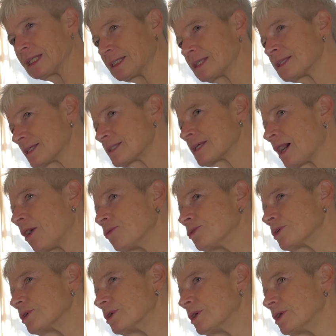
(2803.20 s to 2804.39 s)
into the sound
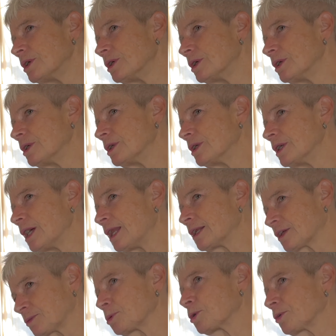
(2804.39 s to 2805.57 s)
and
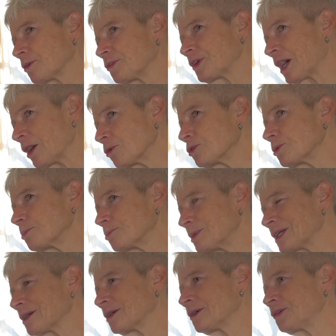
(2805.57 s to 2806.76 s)
explore the sound,
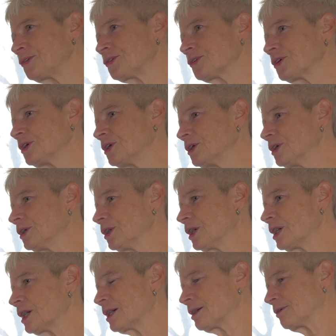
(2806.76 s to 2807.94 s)
because
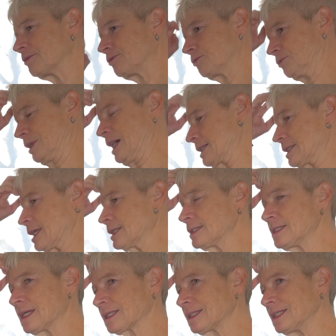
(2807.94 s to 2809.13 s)
uh, extended
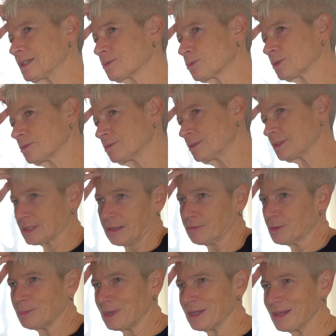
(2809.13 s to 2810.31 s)
techniques were
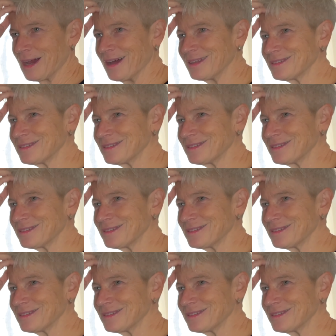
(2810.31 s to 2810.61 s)
discovered by that,